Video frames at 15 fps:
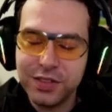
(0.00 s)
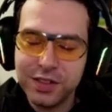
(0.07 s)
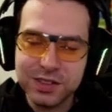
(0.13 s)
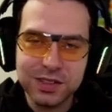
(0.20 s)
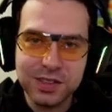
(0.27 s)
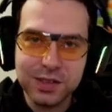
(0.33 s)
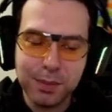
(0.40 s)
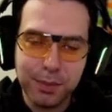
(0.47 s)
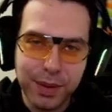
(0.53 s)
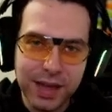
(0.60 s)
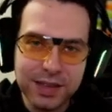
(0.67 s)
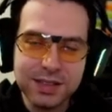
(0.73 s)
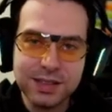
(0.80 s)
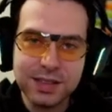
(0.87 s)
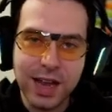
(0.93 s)
is the
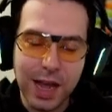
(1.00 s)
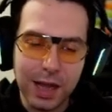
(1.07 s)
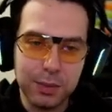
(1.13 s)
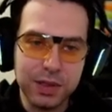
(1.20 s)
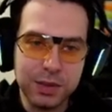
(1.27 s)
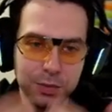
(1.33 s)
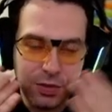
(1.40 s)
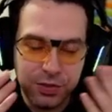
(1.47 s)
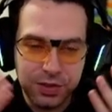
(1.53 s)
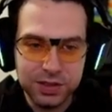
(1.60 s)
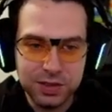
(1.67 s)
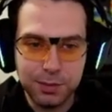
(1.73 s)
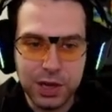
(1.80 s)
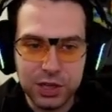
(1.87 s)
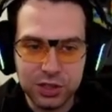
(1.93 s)
best helmet with this
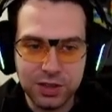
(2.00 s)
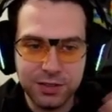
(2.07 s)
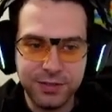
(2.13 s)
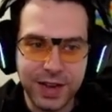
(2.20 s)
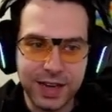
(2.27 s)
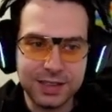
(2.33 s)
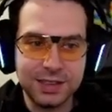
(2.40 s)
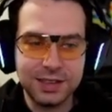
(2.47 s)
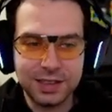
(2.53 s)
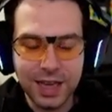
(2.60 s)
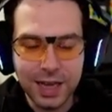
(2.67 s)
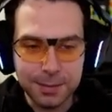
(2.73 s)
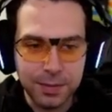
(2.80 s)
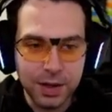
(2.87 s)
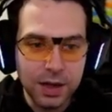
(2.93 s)
special effect in the
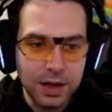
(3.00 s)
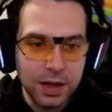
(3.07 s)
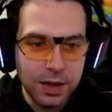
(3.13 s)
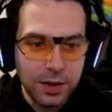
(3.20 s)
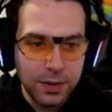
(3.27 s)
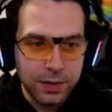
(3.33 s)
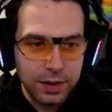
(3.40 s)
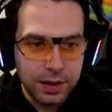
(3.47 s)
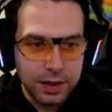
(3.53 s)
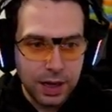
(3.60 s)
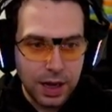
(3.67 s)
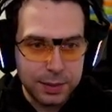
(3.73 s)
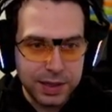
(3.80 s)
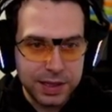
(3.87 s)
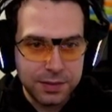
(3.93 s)
game.
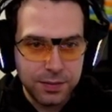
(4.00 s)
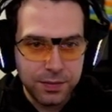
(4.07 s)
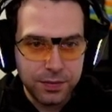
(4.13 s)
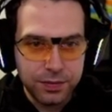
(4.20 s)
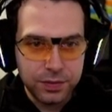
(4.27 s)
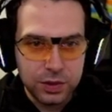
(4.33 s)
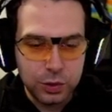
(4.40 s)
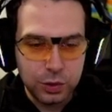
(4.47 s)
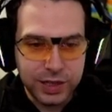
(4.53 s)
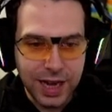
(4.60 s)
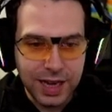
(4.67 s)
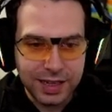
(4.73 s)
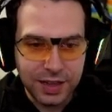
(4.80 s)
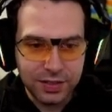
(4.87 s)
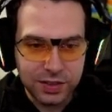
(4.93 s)
I mean, you
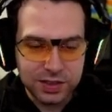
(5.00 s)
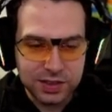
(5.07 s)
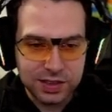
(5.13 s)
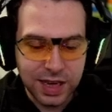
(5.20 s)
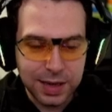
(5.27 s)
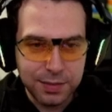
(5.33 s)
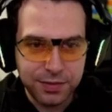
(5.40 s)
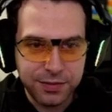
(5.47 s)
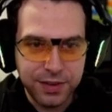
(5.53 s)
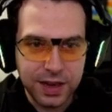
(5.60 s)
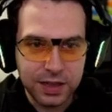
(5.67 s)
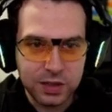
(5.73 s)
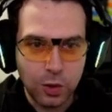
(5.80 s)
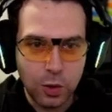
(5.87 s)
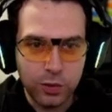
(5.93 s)
can get the same
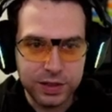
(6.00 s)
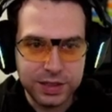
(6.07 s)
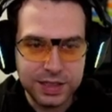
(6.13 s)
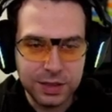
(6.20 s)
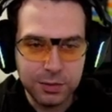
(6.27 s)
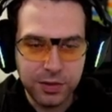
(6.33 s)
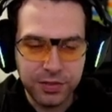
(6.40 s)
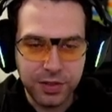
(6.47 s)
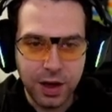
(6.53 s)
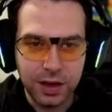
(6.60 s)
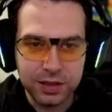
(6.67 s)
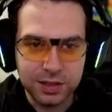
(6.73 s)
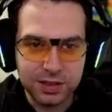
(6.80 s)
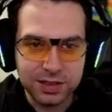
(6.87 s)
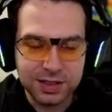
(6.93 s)
effect over here with the
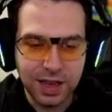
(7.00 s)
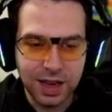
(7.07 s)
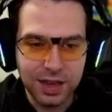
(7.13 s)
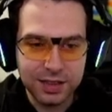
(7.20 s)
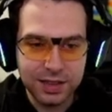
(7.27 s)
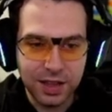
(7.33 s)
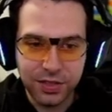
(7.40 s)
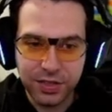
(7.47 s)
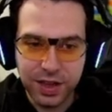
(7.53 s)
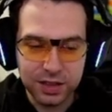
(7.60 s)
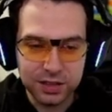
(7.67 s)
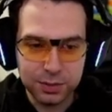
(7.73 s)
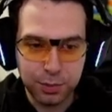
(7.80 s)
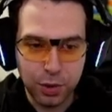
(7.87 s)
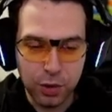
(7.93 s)
Hunter's Guide, and that
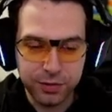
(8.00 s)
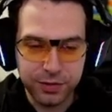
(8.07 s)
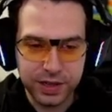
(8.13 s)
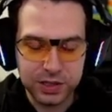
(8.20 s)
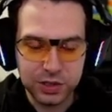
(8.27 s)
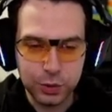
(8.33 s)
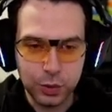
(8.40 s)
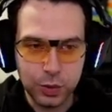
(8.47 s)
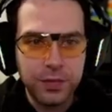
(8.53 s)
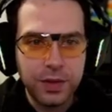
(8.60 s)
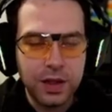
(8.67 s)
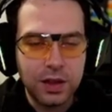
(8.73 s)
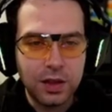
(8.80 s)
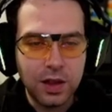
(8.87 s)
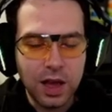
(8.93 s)
is perfect too.
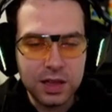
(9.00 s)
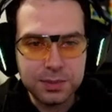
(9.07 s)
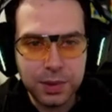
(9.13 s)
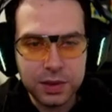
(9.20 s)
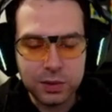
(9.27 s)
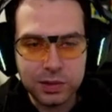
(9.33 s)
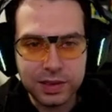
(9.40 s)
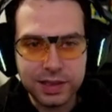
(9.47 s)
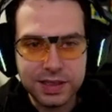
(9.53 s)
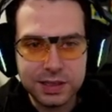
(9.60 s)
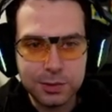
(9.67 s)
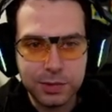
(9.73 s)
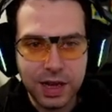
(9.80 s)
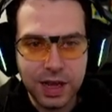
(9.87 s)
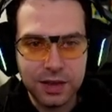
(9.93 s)
Last but not
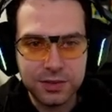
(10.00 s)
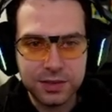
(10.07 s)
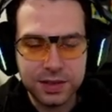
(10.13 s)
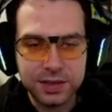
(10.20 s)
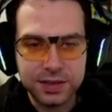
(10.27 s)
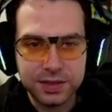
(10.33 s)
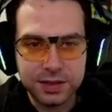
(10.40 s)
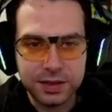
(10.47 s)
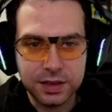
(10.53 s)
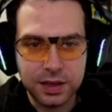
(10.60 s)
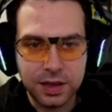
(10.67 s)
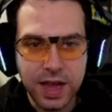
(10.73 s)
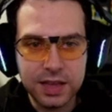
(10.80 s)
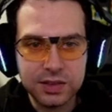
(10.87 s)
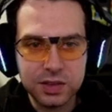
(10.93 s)
least, we have his
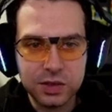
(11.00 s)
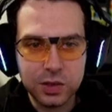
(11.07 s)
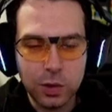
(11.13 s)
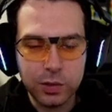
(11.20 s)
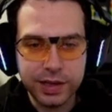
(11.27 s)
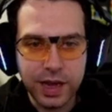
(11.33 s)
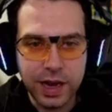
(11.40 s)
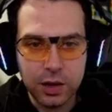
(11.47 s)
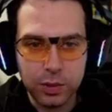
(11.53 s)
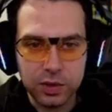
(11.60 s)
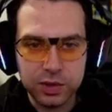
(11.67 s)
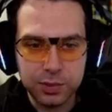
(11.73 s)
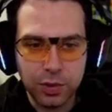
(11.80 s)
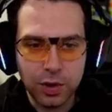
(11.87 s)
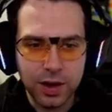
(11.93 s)
accessory,
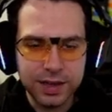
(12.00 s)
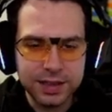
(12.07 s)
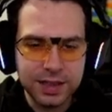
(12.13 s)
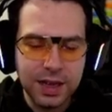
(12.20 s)
Erebos Pride.